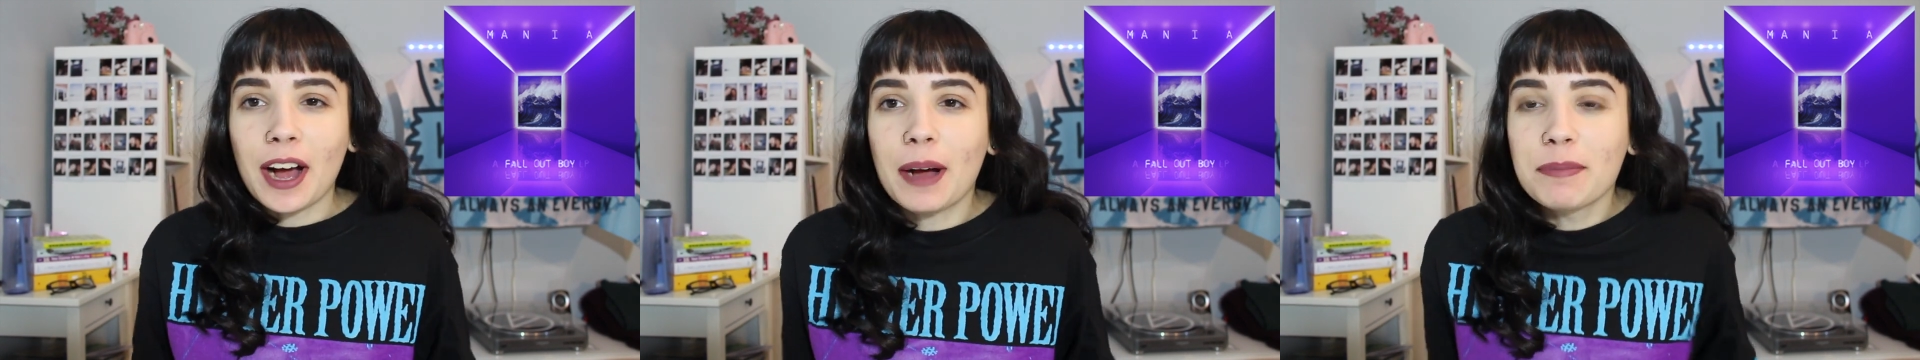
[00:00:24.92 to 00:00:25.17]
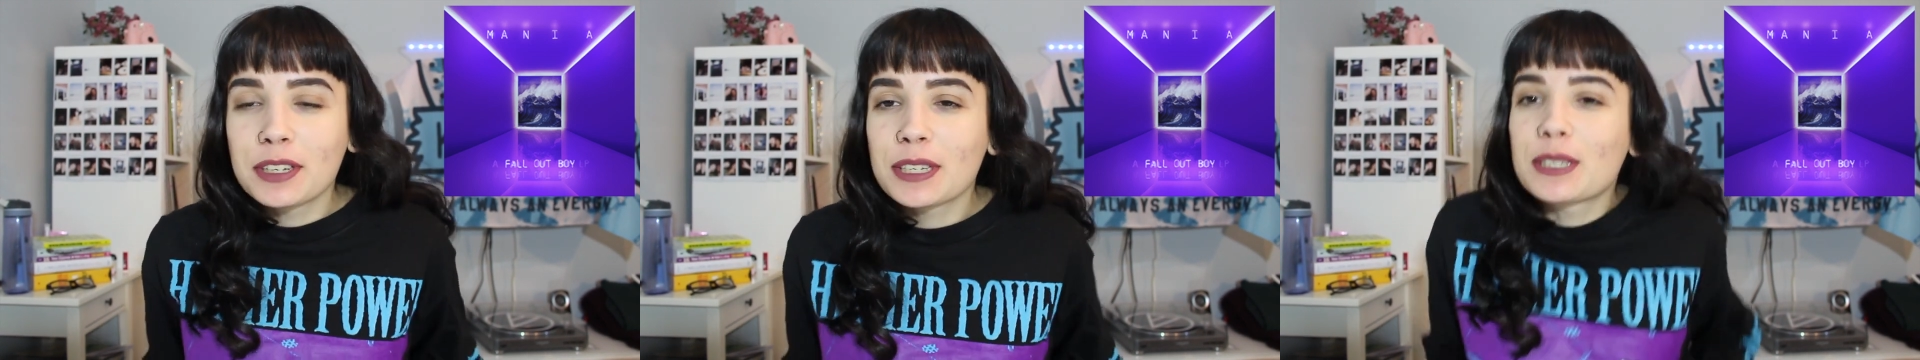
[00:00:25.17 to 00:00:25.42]

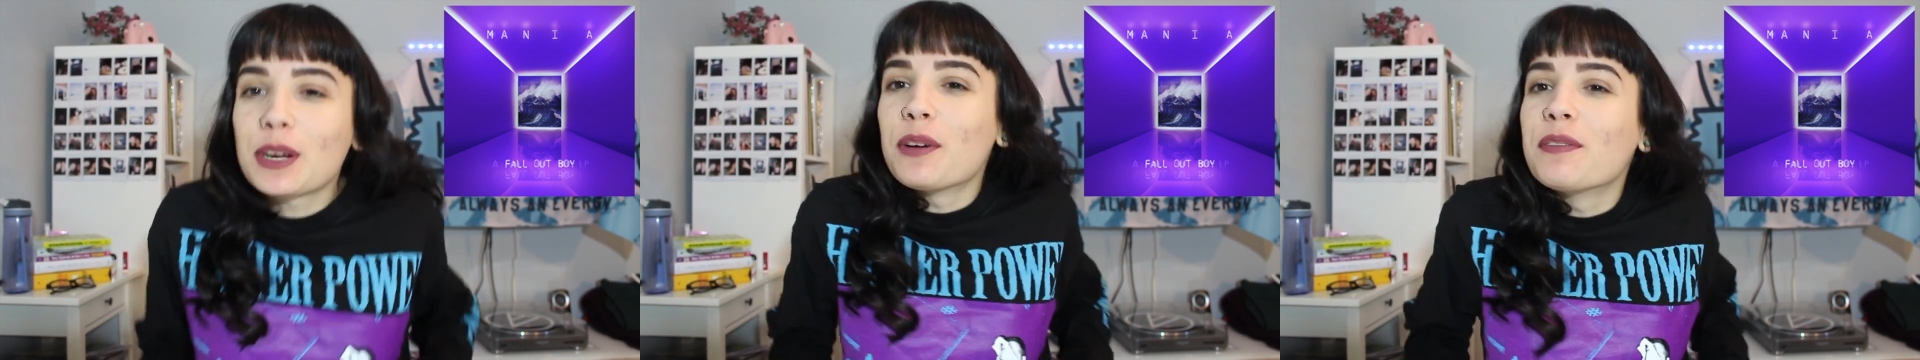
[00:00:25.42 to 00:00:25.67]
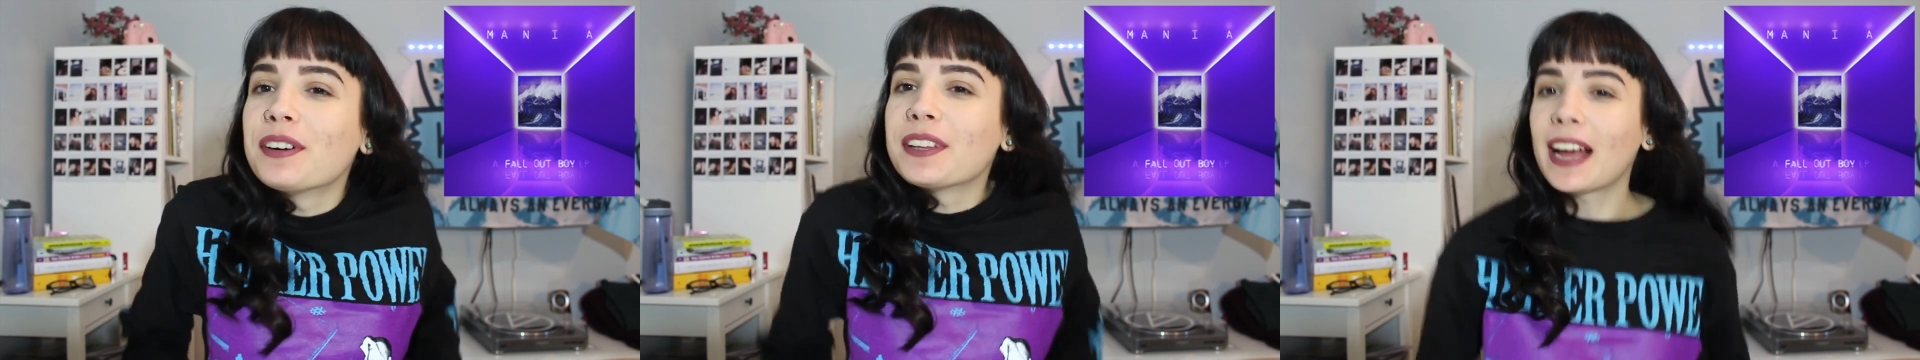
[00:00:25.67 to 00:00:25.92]
I'm just
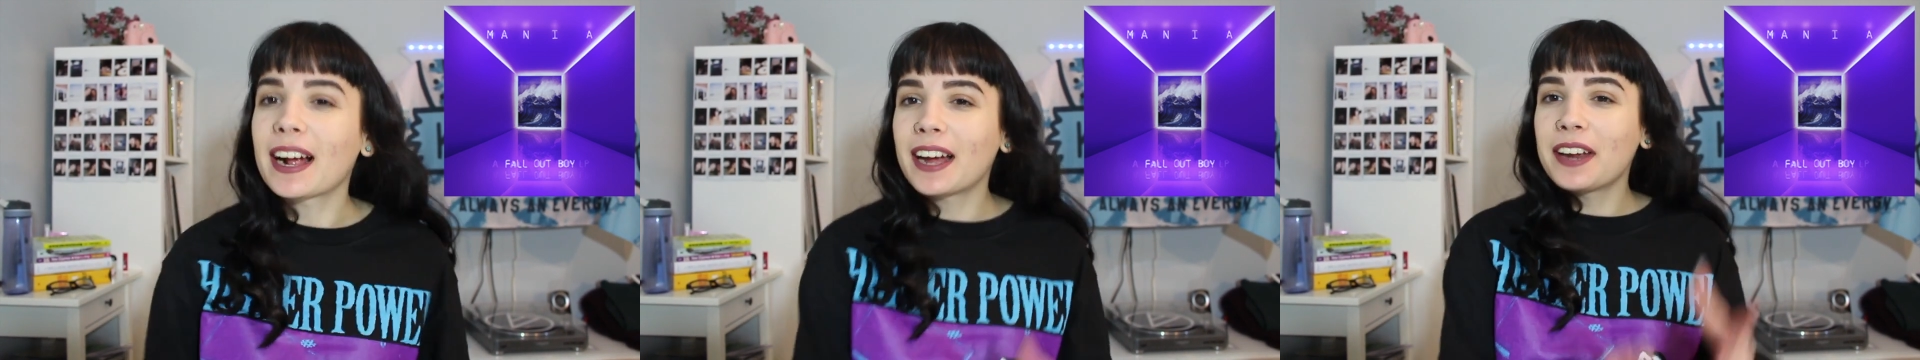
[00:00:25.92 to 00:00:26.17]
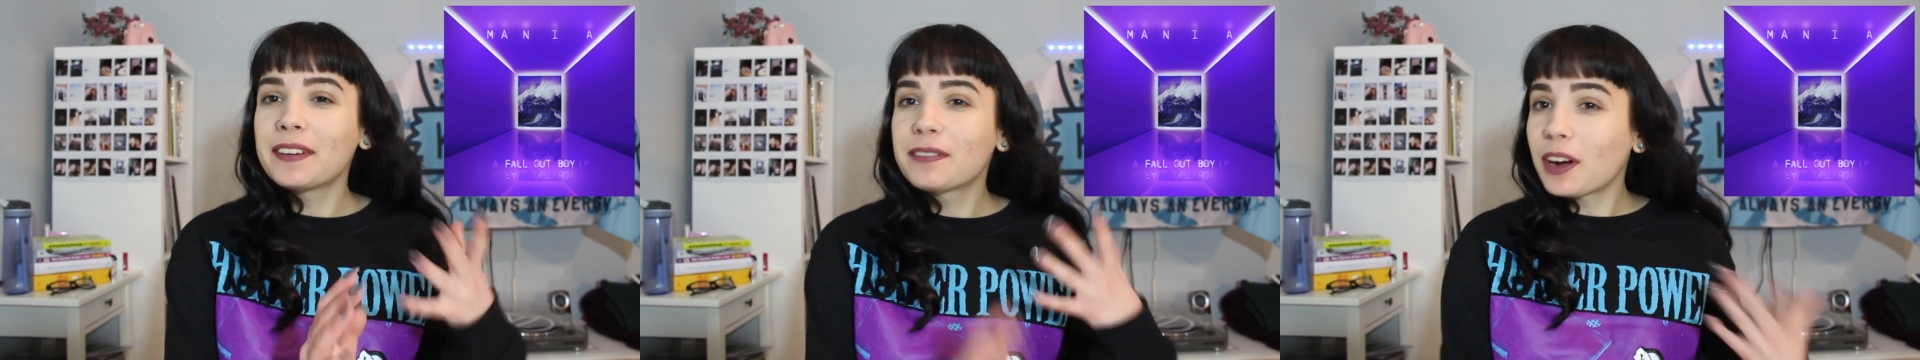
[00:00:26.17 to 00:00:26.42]
over that
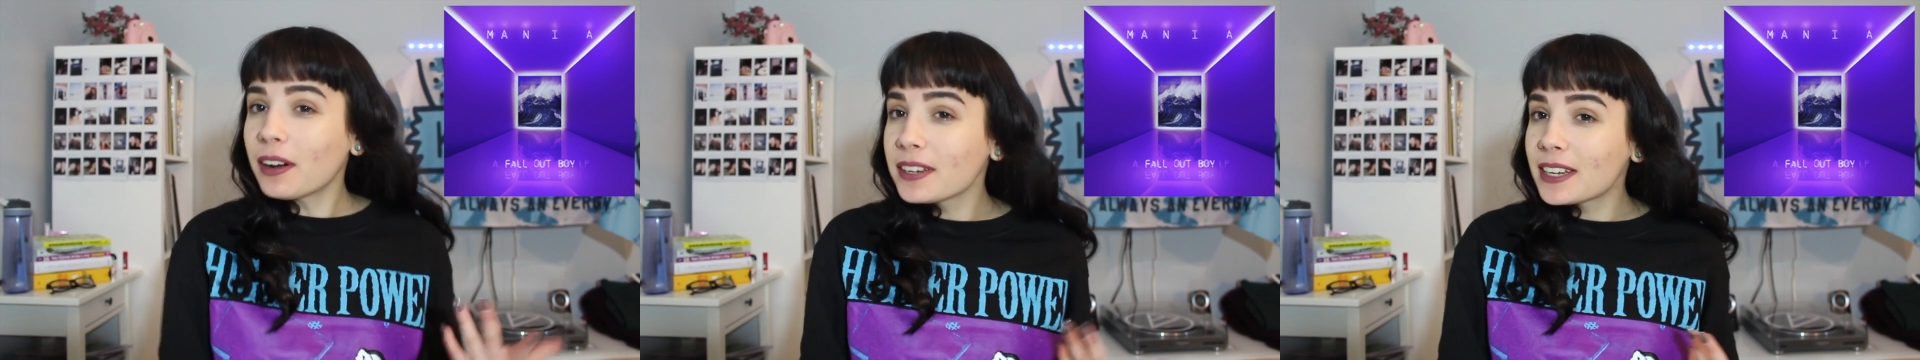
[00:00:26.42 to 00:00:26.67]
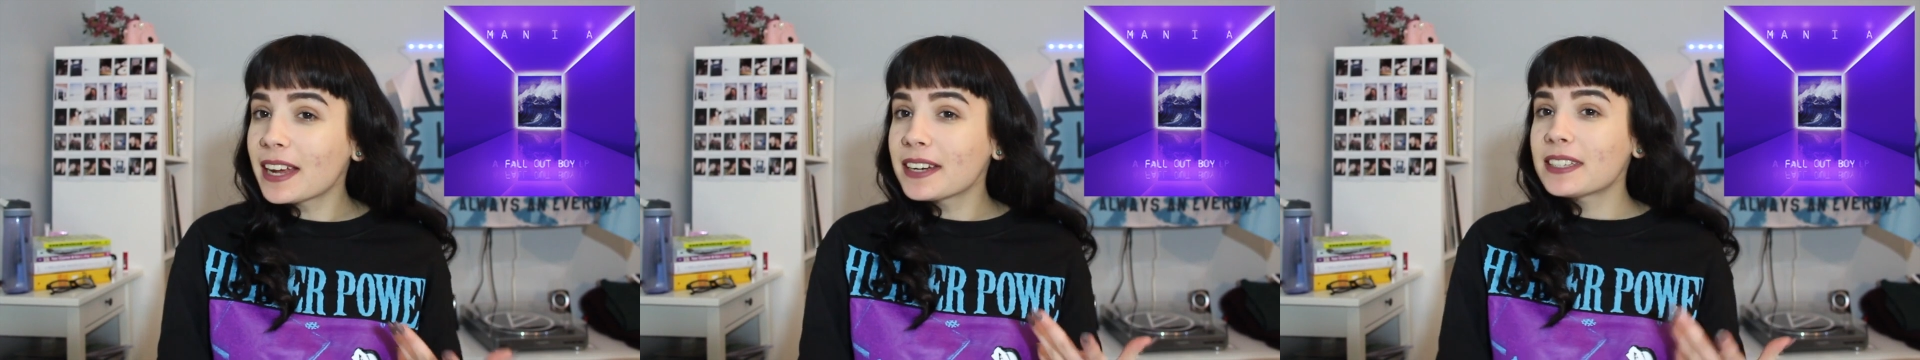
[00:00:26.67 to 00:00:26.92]
kind of
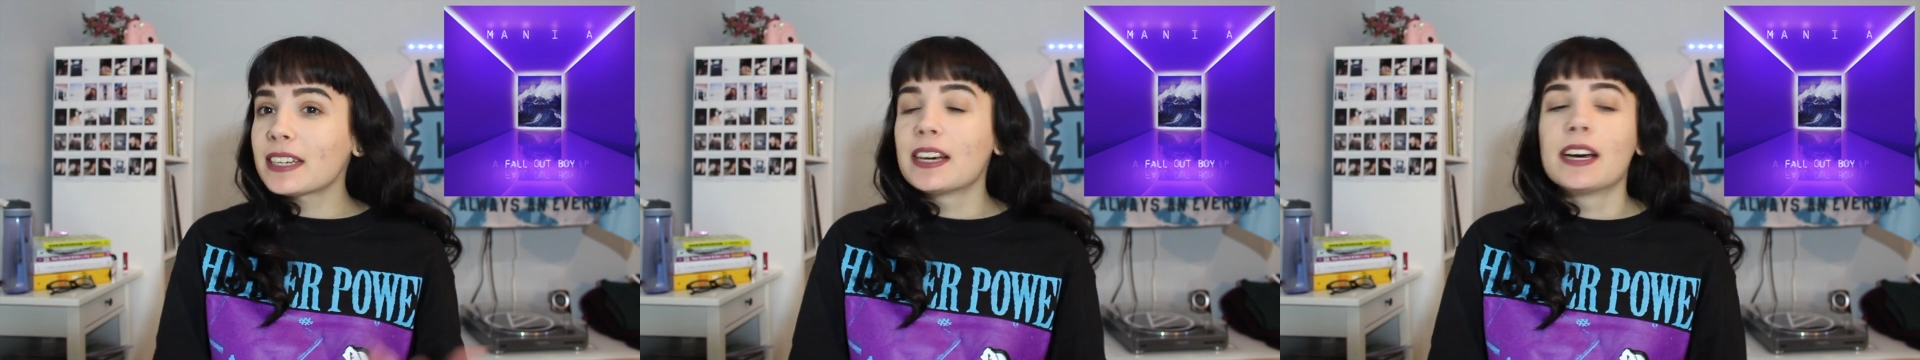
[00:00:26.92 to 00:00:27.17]
content